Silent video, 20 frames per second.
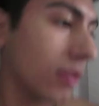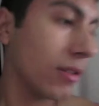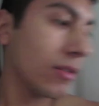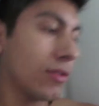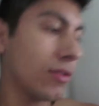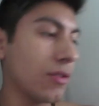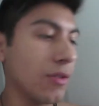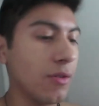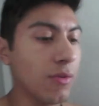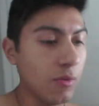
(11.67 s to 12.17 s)

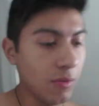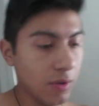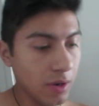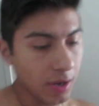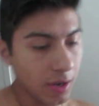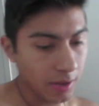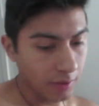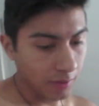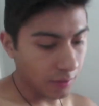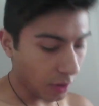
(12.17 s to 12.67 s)
so,
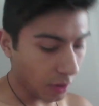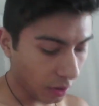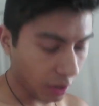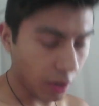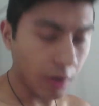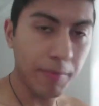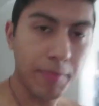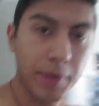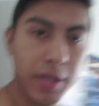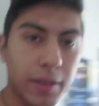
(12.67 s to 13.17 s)
our
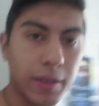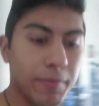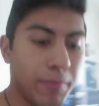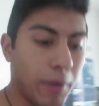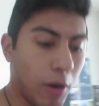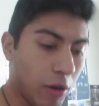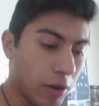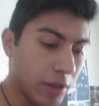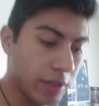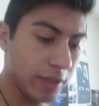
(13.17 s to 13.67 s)
company
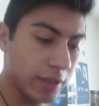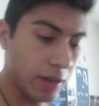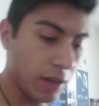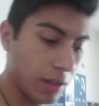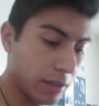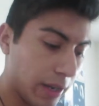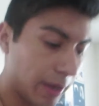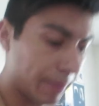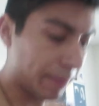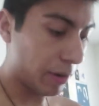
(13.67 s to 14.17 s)
party,
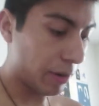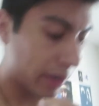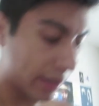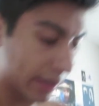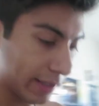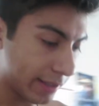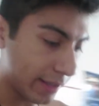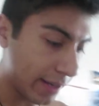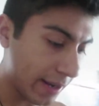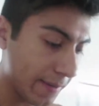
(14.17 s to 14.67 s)
holiday party
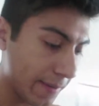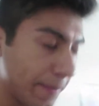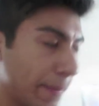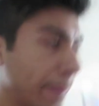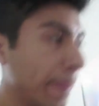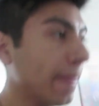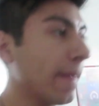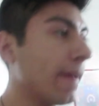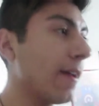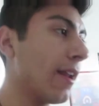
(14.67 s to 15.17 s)
is today,
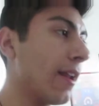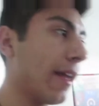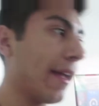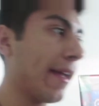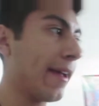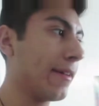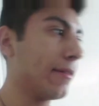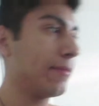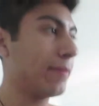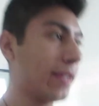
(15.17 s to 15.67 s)

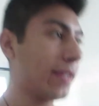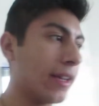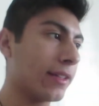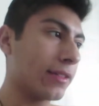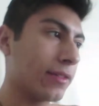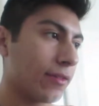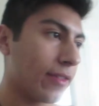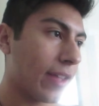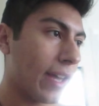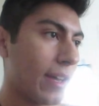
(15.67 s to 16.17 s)
and
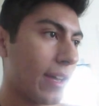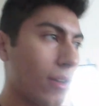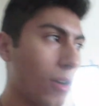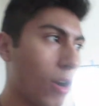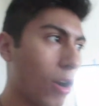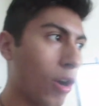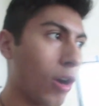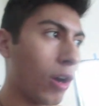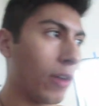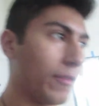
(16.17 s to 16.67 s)
because of that,
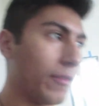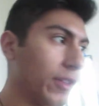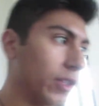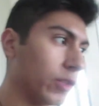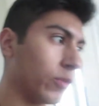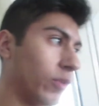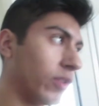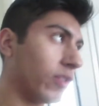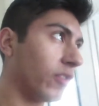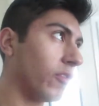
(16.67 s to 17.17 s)
our
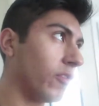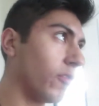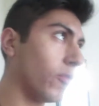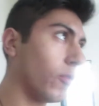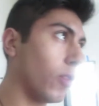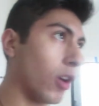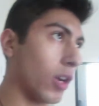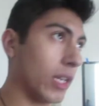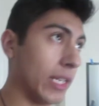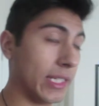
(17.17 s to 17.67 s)
office would have
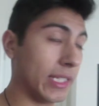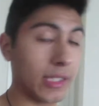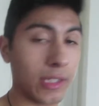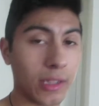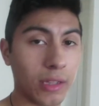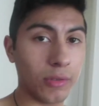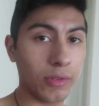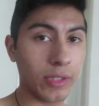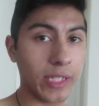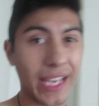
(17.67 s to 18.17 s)
or is
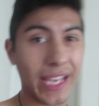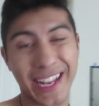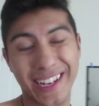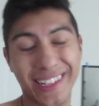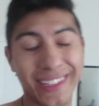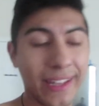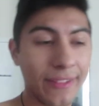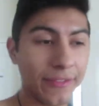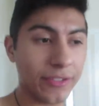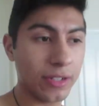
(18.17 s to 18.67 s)
closing at
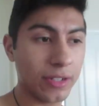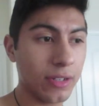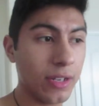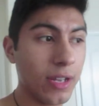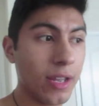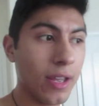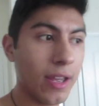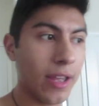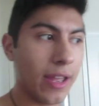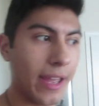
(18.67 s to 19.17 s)
11,
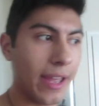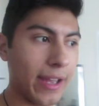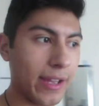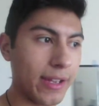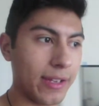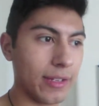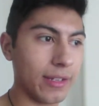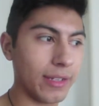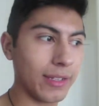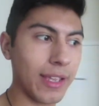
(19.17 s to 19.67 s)

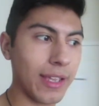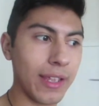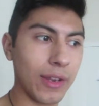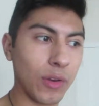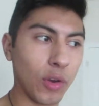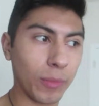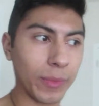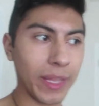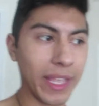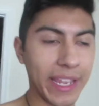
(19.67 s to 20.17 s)
and, and
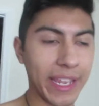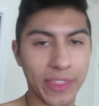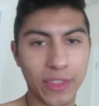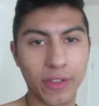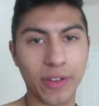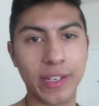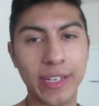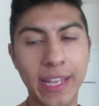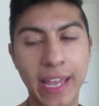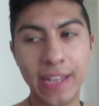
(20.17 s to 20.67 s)
normally I get
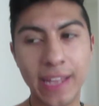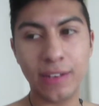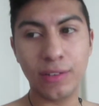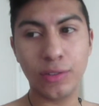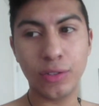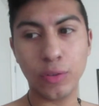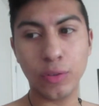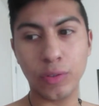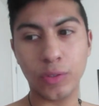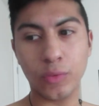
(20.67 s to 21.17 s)
there at
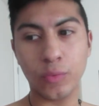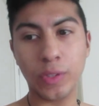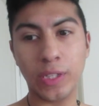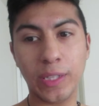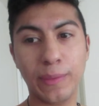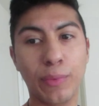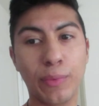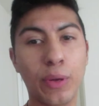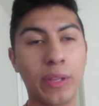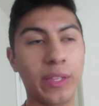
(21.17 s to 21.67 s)
10, so it's
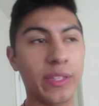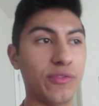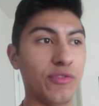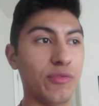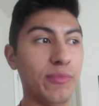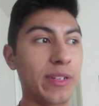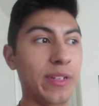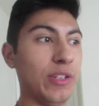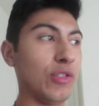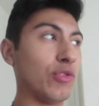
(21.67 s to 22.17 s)
really pointless
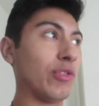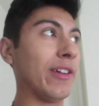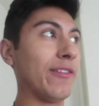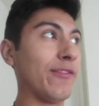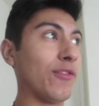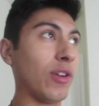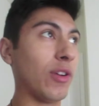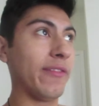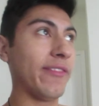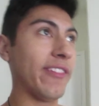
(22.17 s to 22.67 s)
for me to drive
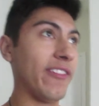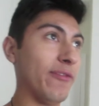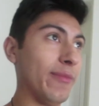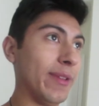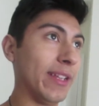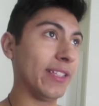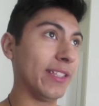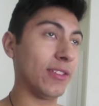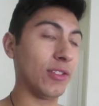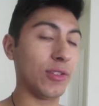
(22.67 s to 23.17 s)
45
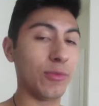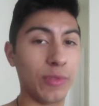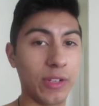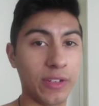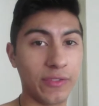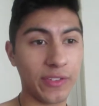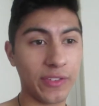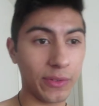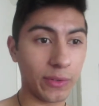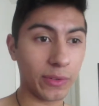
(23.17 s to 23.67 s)
minutes to
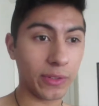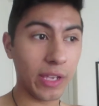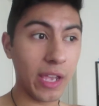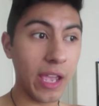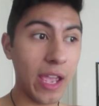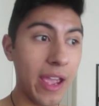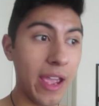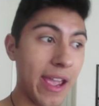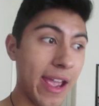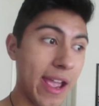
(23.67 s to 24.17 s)
Springfield
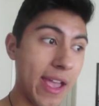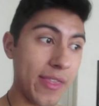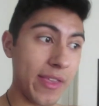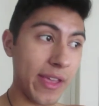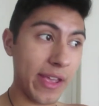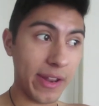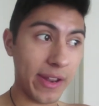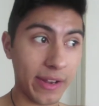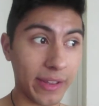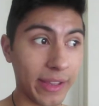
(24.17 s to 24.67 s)
and
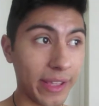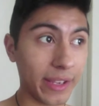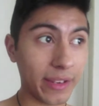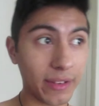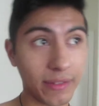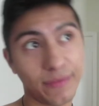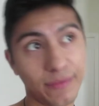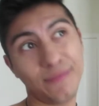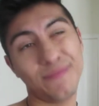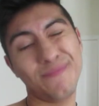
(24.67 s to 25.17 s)
then like